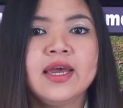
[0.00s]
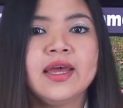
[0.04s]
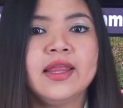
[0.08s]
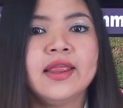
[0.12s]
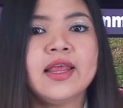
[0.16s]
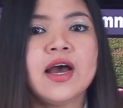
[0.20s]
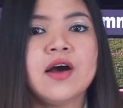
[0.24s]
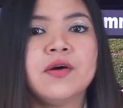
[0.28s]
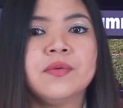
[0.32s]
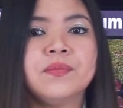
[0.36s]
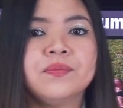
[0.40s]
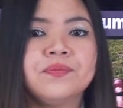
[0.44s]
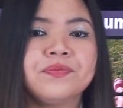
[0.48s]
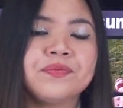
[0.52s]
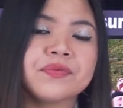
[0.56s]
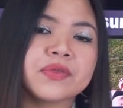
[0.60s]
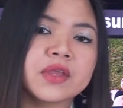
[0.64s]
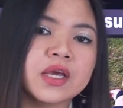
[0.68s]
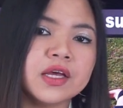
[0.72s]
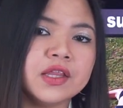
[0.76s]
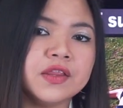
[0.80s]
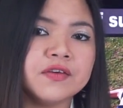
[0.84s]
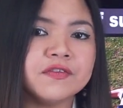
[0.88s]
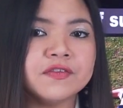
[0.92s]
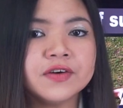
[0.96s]
Now,
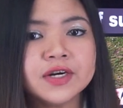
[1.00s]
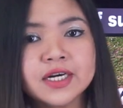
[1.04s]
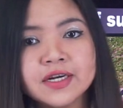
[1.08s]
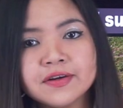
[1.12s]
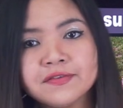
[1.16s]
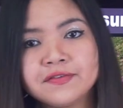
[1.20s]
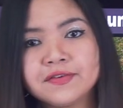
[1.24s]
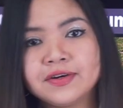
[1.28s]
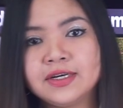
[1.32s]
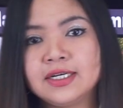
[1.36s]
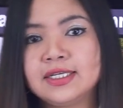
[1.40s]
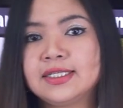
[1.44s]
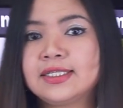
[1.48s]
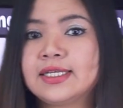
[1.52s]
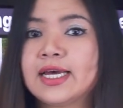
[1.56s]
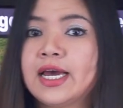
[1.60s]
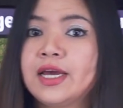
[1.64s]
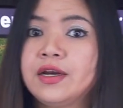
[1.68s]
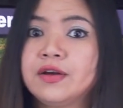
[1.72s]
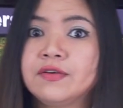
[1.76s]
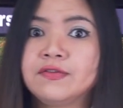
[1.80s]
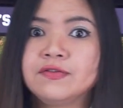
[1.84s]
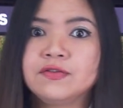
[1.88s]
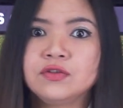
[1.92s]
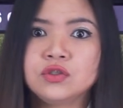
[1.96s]
the very first
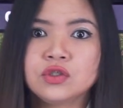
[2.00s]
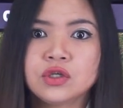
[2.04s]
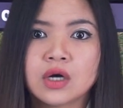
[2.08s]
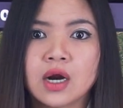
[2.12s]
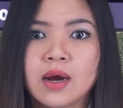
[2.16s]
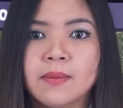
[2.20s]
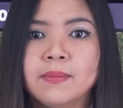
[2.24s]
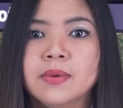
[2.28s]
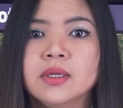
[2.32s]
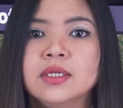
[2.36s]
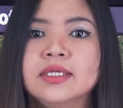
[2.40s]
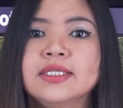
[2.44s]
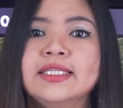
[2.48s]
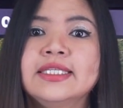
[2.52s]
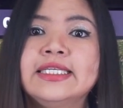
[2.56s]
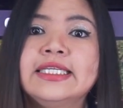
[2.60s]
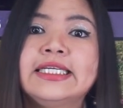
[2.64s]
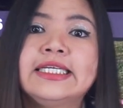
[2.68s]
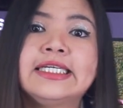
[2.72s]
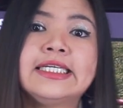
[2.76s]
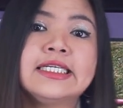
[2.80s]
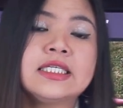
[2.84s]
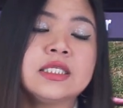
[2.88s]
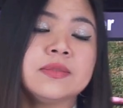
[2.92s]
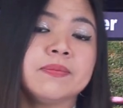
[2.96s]
sign of troubles
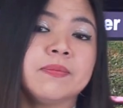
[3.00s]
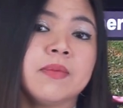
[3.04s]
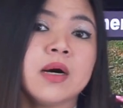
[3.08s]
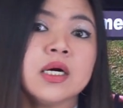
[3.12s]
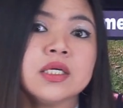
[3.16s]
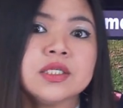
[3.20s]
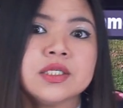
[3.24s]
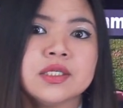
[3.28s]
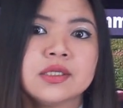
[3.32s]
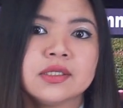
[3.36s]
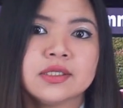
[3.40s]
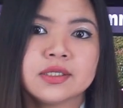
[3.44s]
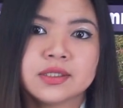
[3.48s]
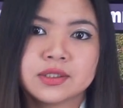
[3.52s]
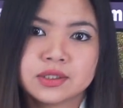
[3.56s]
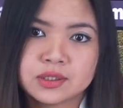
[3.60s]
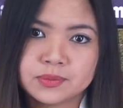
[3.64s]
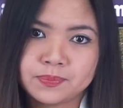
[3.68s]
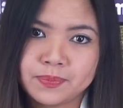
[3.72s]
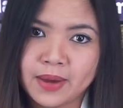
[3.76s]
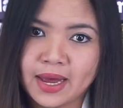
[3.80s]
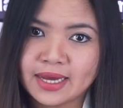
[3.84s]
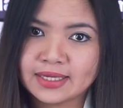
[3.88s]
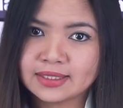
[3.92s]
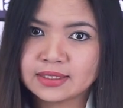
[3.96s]
is muscle
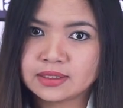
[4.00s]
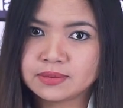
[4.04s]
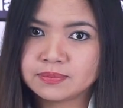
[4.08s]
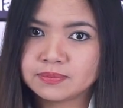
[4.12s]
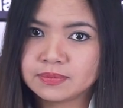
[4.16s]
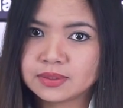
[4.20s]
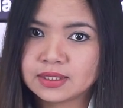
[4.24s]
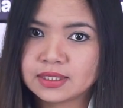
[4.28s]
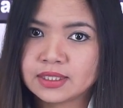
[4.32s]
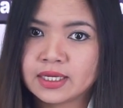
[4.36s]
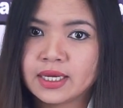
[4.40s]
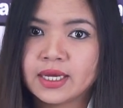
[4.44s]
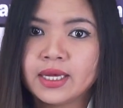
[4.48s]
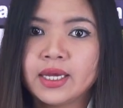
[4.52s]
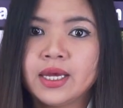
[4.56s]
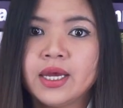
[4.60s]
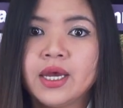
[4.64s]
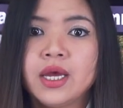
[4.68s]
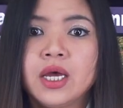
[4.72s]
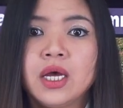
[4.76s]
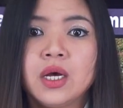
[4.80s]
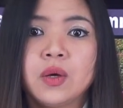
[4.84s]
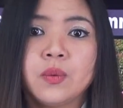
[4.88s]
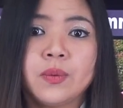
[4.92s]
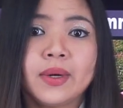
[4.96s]
spasms.
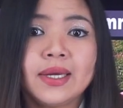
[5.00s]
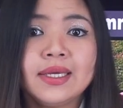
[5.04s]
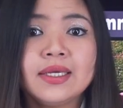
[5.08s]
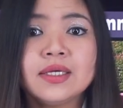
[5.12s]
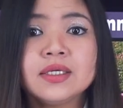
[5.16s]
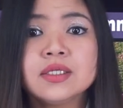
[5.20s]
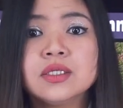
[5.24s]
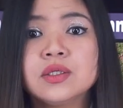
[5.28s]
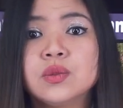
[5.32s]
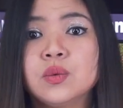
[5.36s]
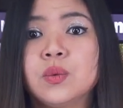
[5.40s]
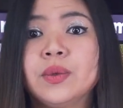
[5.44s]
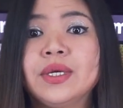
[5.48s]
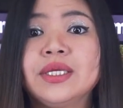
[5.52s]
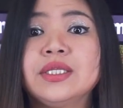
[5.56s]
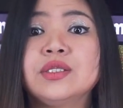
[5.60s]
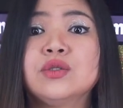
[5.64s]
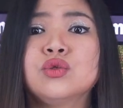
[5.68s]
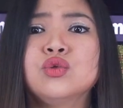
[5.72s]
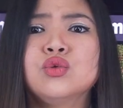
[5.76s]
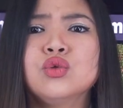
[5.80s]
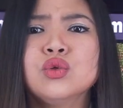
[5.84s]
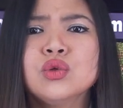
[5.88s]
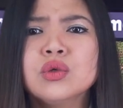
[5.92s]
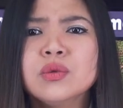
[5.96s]
When you
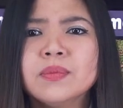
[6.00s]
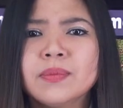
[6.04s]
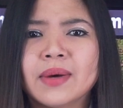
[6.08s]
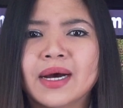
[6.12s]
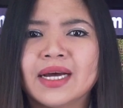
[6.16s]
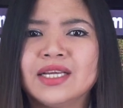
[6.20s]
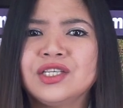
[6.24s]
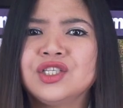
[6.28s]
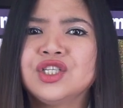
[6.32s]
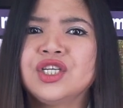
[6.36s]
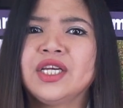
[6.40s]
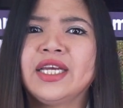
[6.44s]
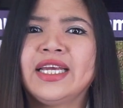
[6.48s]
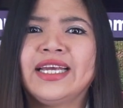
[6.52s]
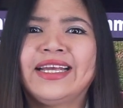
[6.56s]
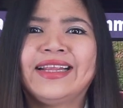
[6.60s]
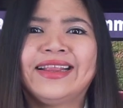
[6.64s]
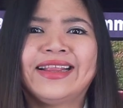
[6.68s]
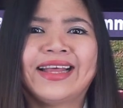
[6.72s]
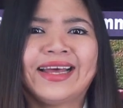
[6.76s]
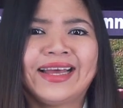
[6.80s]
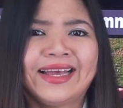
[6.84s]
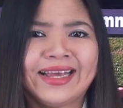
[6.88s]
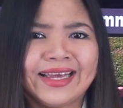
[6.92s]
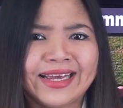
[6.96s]
sweat too much
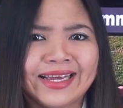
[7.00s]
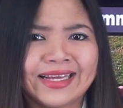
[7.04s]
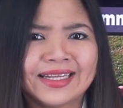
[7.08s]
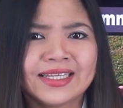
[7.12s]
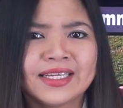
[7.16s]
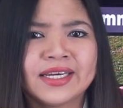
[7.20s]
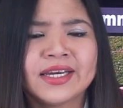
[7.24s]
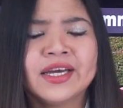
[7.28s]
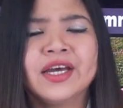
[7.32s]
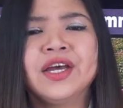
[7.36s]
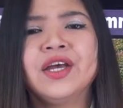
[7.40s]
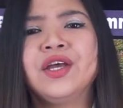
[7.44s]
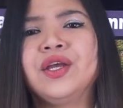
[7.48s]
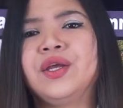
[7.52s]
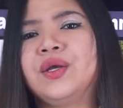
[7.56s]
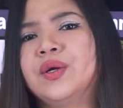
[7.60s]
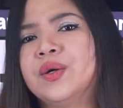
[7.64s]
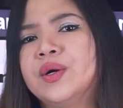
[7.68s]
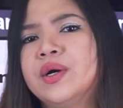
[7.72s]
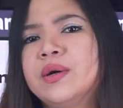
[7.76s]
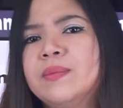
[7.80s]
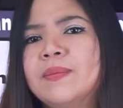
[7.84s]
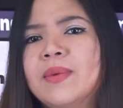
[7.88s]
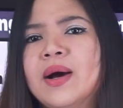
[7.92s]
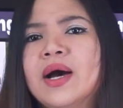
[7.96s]
in the heat,
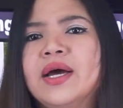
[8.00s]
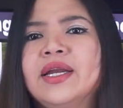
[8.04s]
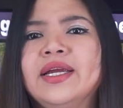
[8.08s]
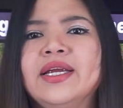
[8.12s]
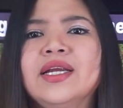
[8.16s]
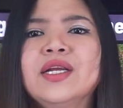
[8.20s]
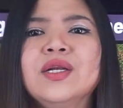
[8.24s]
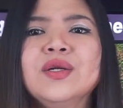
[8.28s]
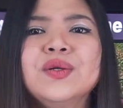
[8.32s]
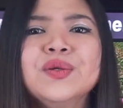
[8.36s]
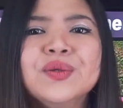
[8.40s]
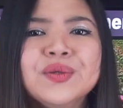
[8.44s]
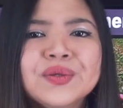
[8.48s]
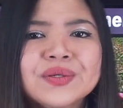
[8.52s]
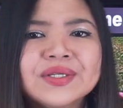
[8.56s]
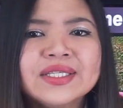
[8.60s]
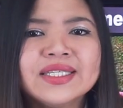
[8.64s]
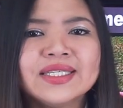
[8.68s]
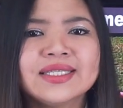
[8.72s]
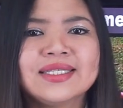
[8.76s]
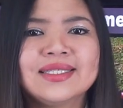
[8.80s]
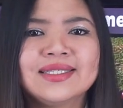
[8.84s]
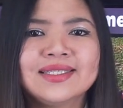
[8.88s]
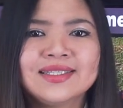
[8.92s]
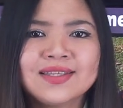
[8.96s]
your body
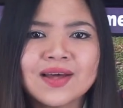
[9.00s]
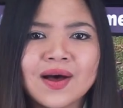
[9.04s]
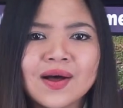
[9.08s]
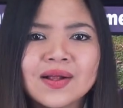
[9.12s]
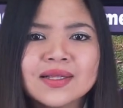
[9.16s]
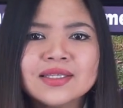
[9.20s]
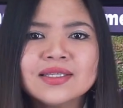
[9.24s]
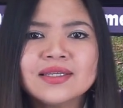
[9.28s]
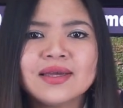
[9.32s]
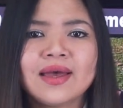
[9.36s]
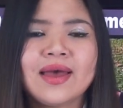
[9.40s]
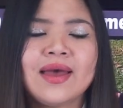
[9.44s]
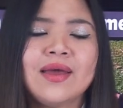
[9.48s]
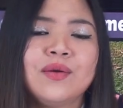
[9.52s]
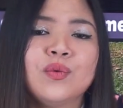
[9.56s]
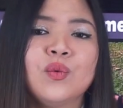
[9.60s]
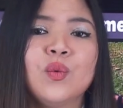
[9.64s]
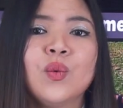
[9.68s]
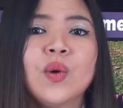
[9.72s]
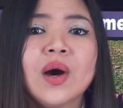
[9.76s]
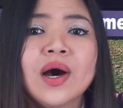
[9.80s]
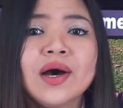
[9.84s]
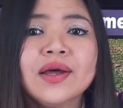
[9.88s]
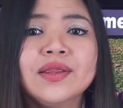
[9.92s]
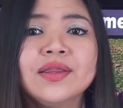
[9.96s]
loses salt and
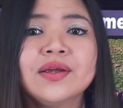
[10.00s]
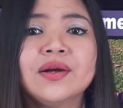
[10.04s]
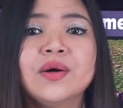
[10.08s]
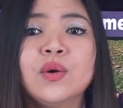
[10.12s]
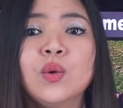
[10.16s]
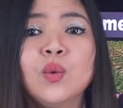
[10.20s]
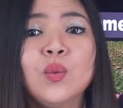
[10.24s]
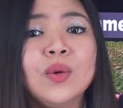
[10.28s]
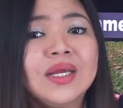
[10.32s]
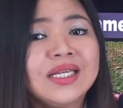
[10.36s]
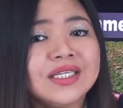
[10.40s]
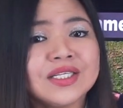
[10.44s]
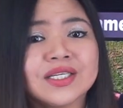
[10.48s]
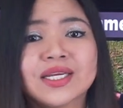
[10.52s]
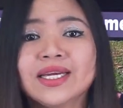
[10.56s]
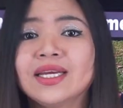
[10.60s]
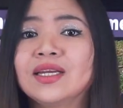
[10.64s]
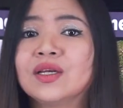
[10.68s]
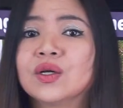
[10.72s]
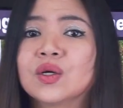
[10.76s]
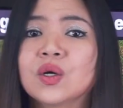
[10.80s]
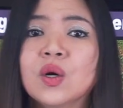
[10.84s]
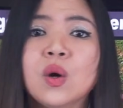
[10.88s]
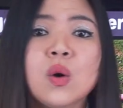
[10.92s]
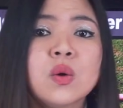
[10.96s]
water, which
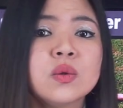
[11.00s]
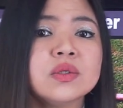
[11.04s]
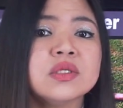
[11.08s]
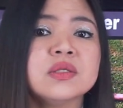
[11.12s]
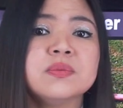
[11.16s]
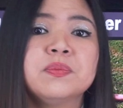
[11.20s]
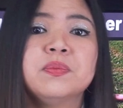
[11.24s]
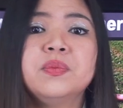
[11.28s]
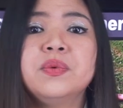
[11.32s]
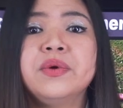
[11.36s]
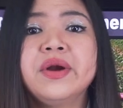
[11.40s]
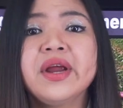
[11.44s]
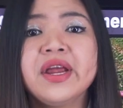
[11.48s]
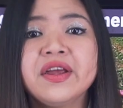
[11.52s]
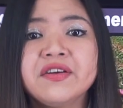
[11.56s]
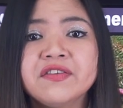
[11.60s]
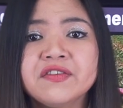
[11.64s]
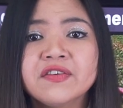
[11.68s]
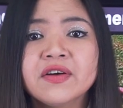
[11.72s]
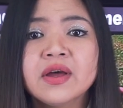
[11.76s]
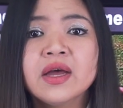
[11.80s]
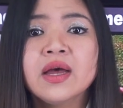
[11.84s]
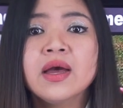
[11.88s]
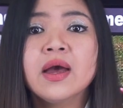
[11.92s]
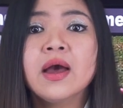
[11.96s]
can cause brief
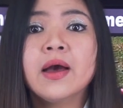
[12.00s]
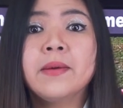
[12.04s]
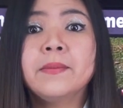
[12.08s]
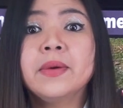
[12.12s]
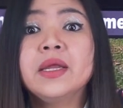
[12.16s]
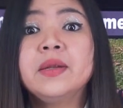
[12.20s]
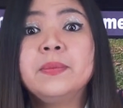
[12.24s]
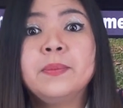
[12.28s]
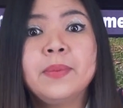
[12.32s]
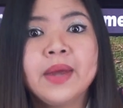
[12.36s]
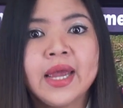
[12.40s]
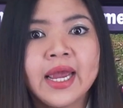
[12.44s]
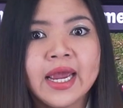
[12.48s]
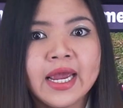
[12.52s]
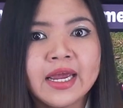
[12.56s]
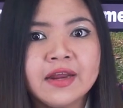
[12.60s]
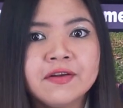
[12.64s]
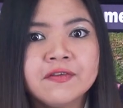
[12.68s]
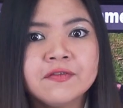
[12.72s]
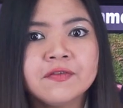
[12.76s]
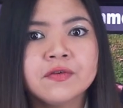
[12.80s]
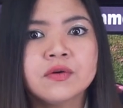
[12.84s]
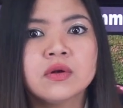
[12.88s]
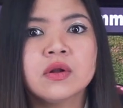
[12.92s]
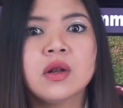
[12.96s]
but
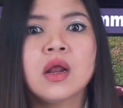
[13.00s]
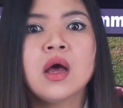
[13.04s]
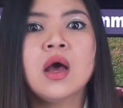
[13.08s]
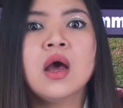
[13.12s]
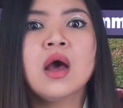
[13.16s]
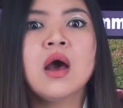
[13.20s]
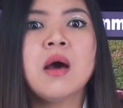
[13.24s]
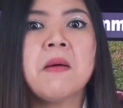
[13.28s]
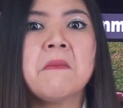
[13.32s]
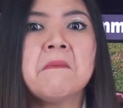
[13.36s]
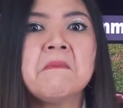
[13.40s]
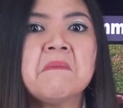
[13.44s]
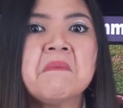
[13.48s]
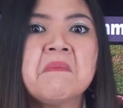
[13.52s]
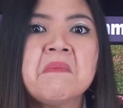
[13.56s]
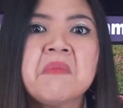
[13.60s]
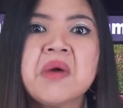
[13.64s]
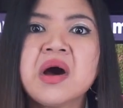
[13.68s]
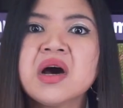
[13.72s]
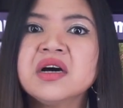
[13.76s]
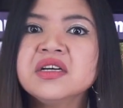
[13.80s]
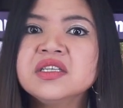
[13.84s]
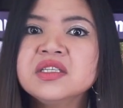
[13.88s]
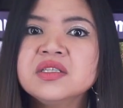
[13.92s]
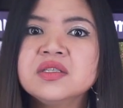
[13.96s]
painful
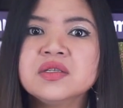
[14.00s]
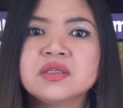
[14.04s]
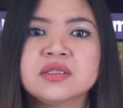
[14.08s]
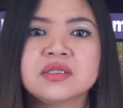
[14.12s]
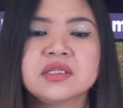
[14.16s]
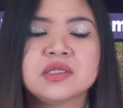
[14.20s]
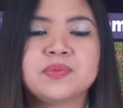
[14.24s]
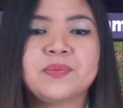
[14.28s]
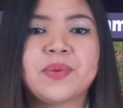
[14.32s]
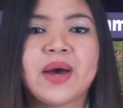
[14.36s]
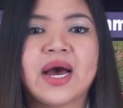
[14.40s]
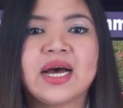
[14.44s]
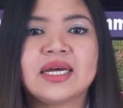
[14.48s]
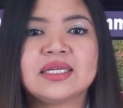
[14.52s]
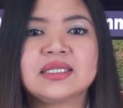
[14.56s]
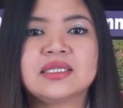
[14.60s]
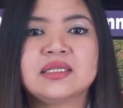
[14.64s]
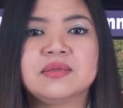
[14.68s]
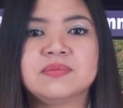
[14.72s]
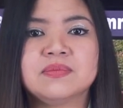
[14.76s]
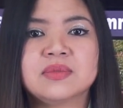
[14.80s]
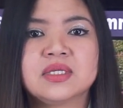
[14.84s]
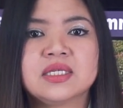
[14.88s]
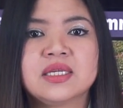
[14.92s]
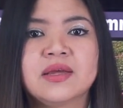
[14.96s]
muscle
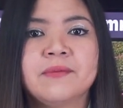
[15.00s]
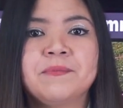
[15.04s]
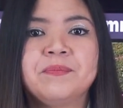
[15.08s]
spasms.